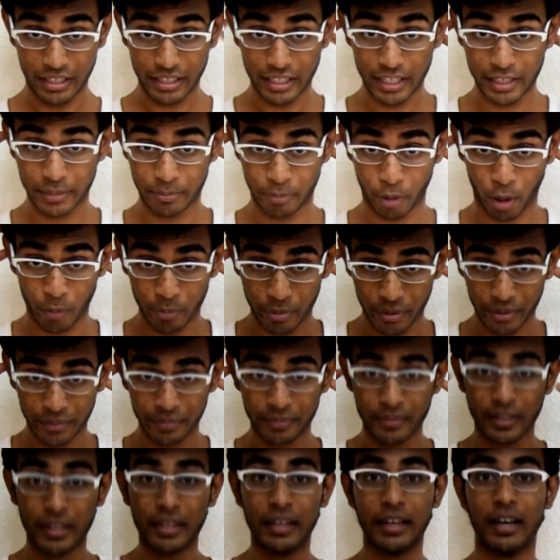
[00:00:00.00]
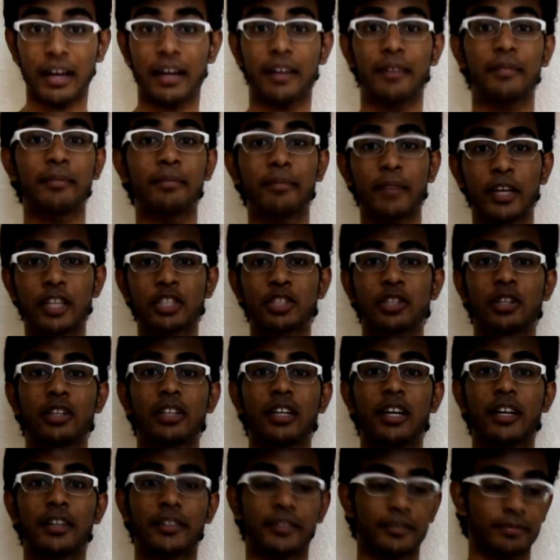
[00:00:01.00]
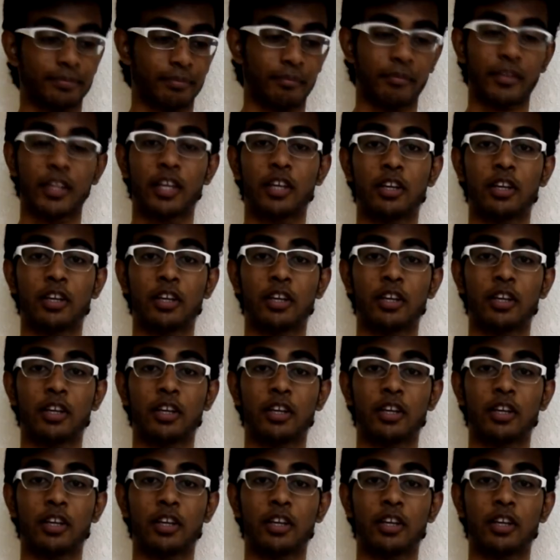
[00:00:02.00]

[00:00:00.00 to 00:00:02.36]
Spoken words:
it's proper, and make sure that